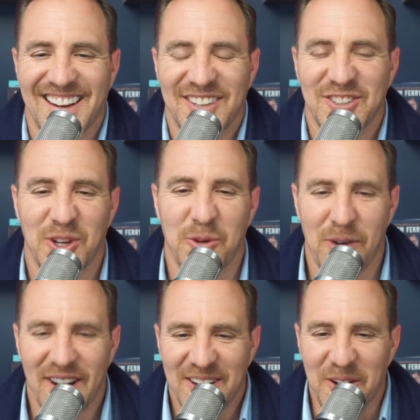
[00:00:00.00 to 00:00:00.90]
So you
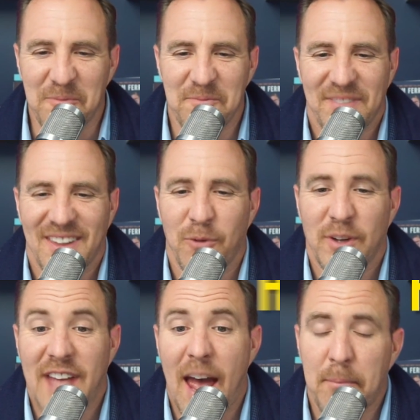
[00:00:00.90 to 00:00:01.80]
want to know
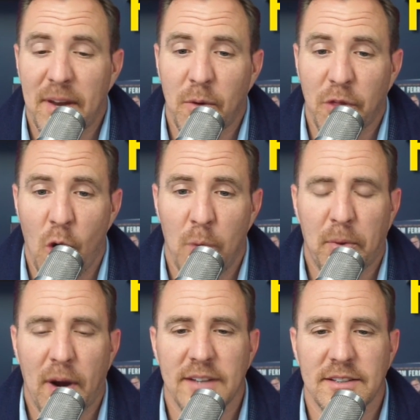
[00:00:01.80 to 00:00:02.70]
what's happening with home
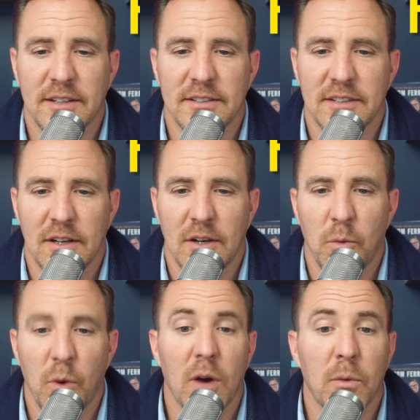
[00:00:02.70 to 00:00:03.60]
prices,
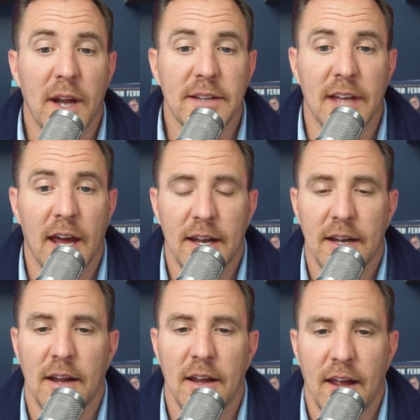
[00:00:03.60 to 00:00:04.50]
where are rates headed,
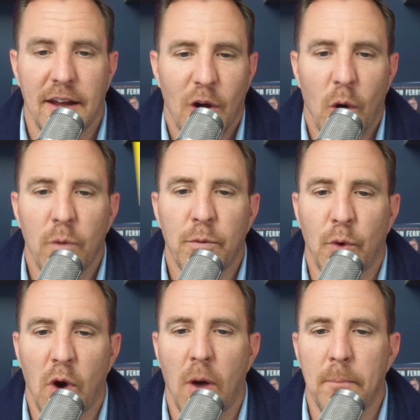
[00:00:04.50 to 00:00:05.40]
and
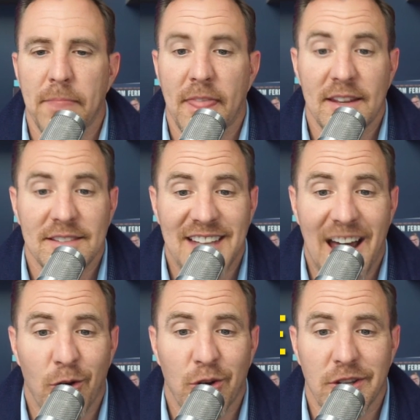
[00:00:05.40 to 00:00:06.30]
overall, is now
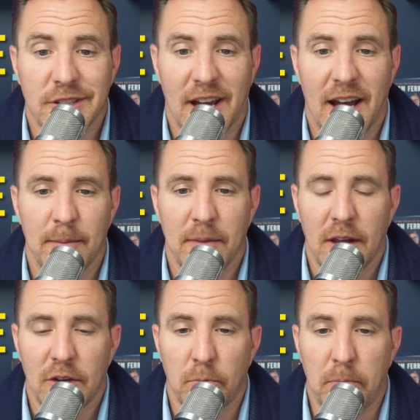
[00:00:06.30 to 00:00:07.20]
a good time
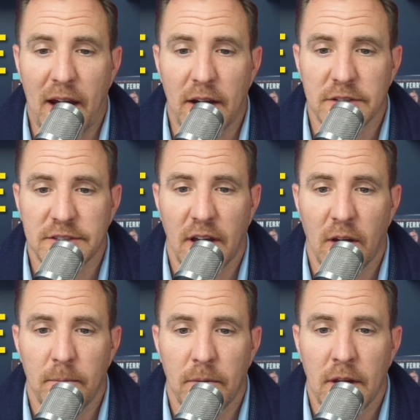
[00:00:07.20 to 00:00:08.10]
to buy or
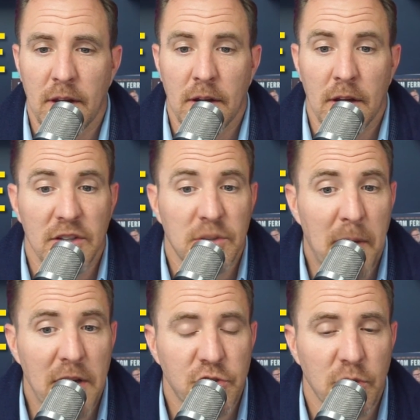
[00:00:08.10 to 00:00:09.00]
sell?
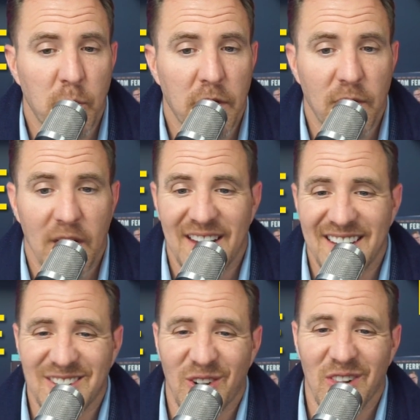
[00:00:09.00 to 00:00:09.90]
Especially with, is
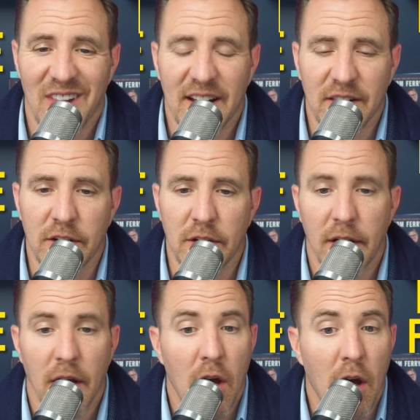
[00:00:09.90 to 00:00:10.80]
there a likelihood
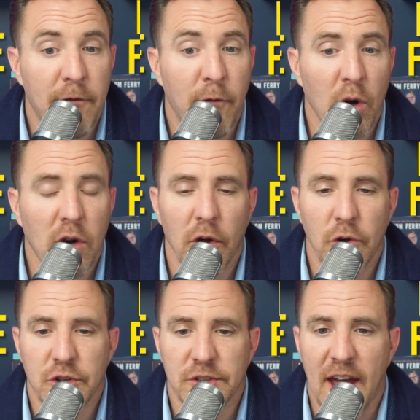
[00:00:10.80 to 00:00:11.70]
of
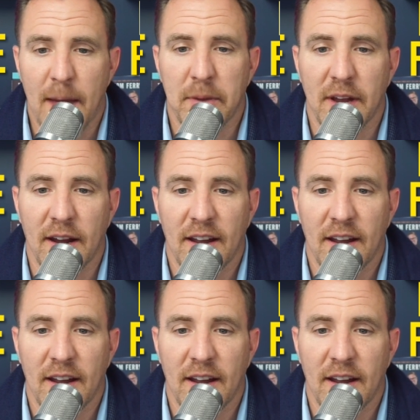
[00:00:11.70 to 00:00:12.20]
foreclosures happening?